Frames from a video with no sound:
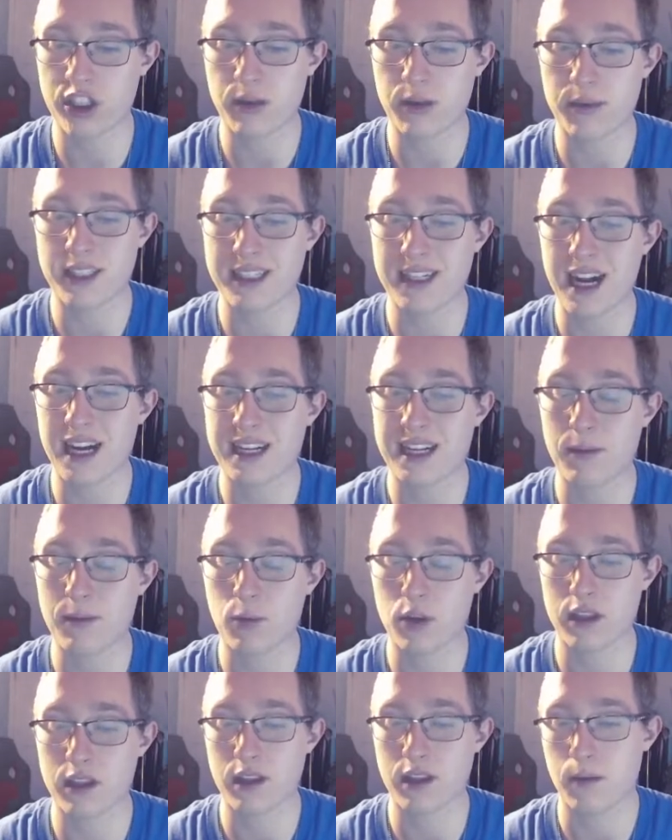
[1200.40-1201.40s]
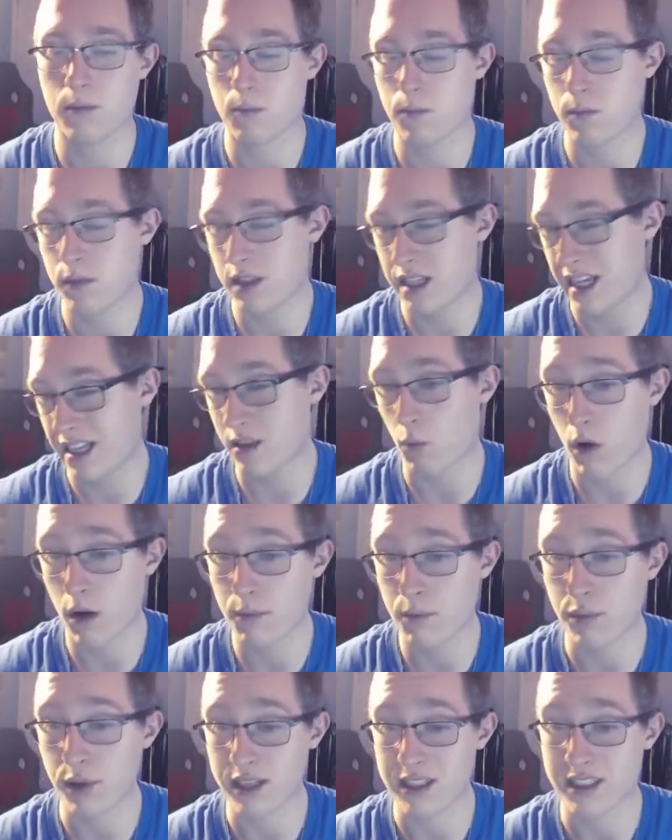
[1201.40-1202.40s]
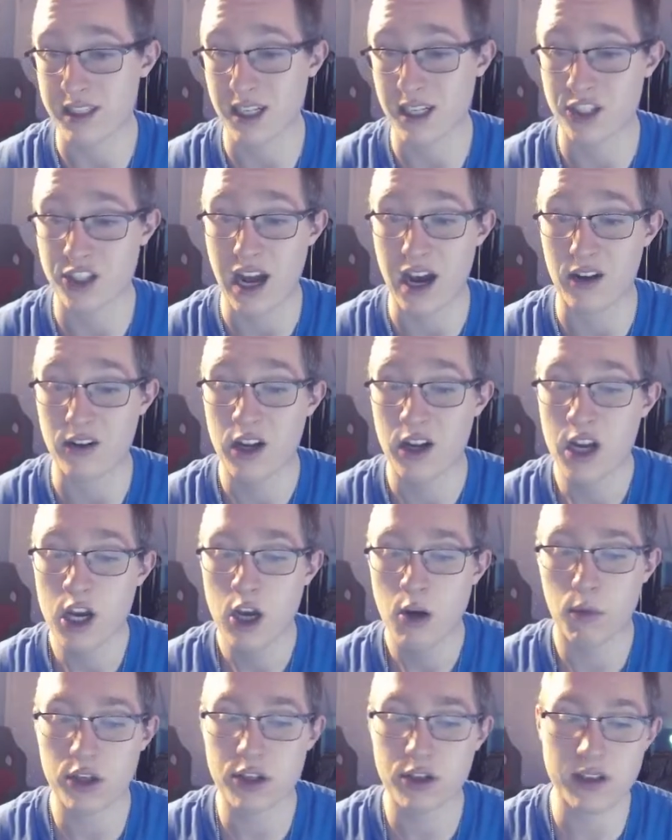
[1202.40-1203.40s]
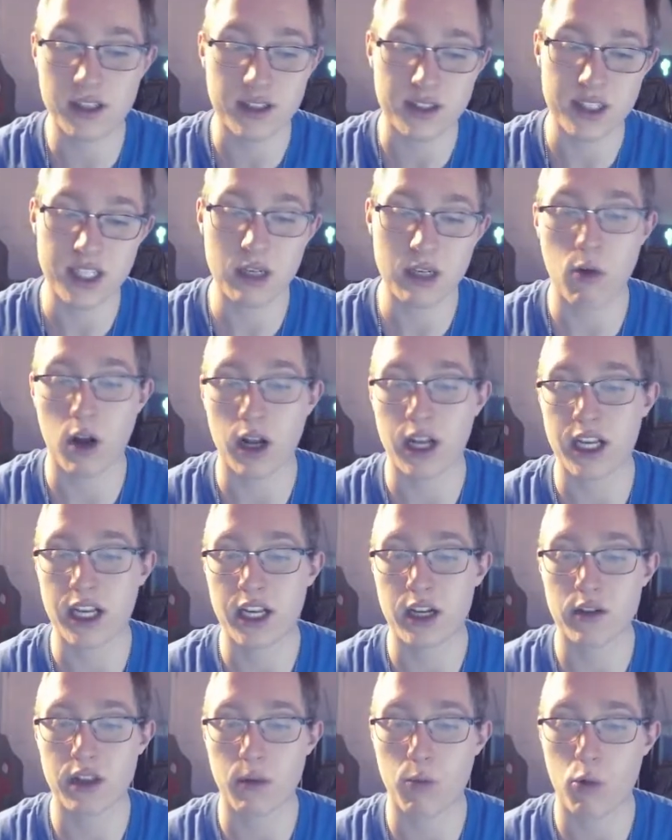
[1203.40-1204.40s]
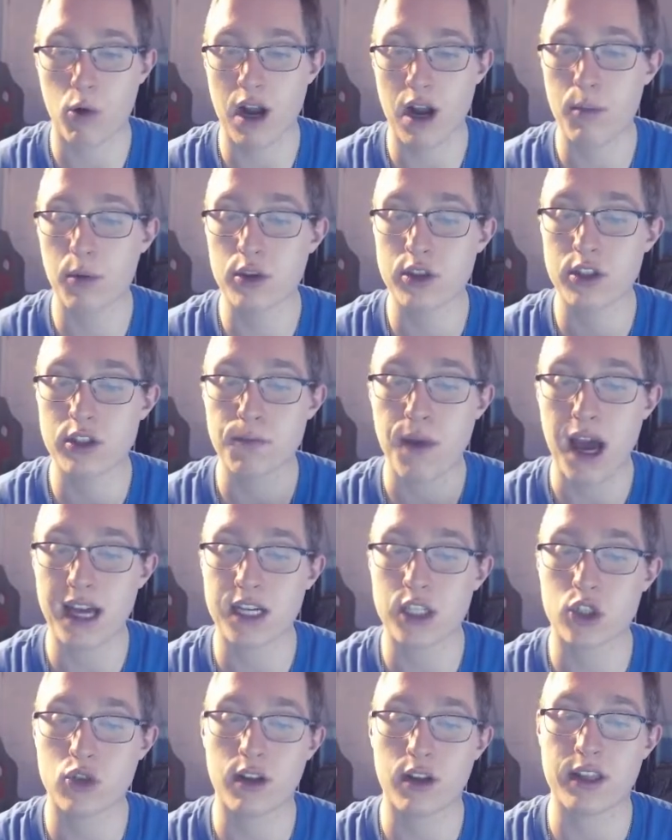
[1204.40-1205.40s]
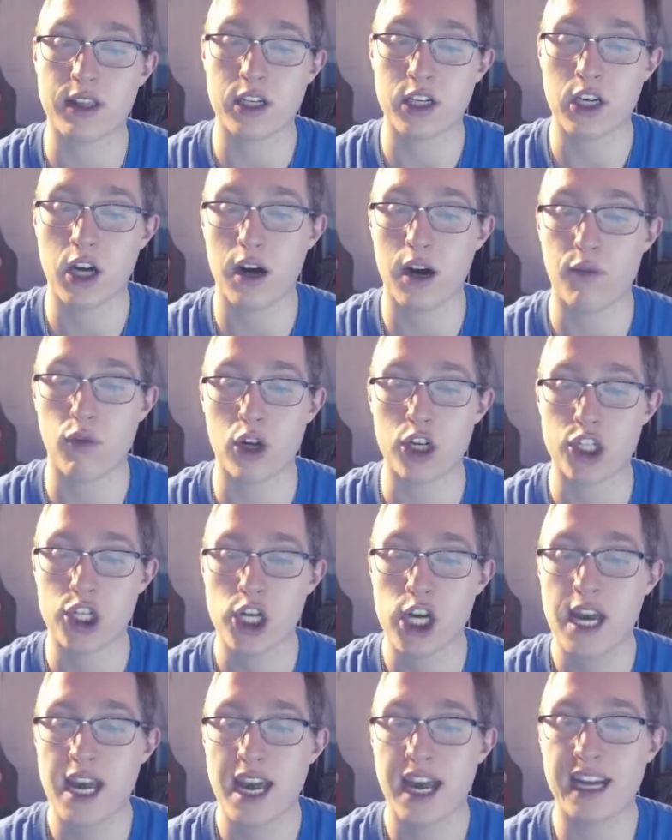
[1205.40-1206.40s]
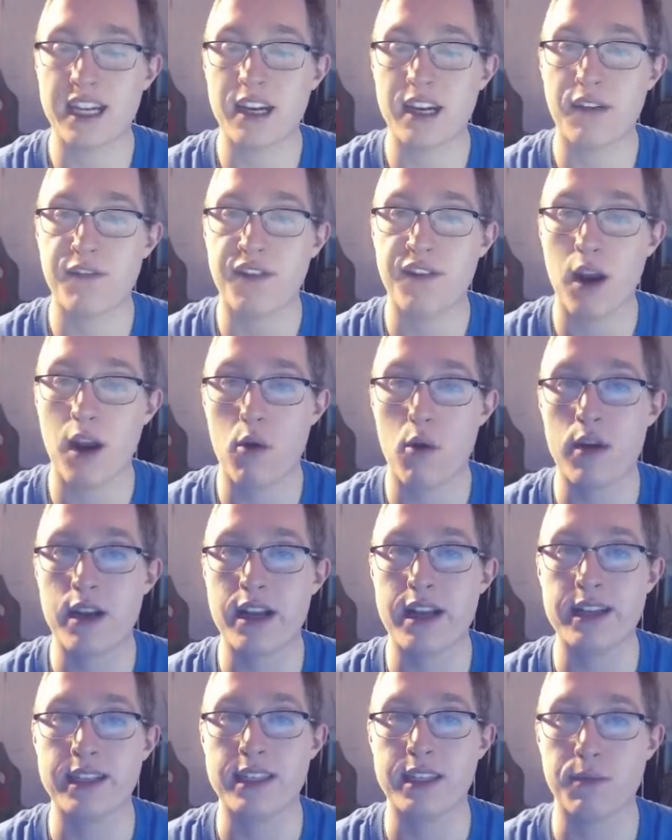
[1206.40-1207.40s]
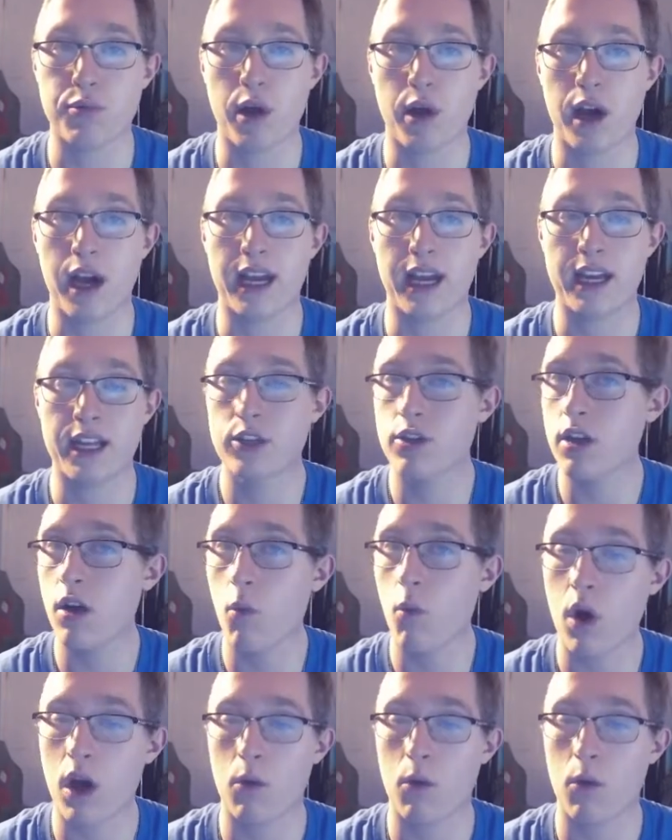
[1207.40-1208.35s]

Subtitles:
We did not get the one play touchdown. But you're going to see right here that we're able to penetrate the coverage and get a very easy play. And you're going to want to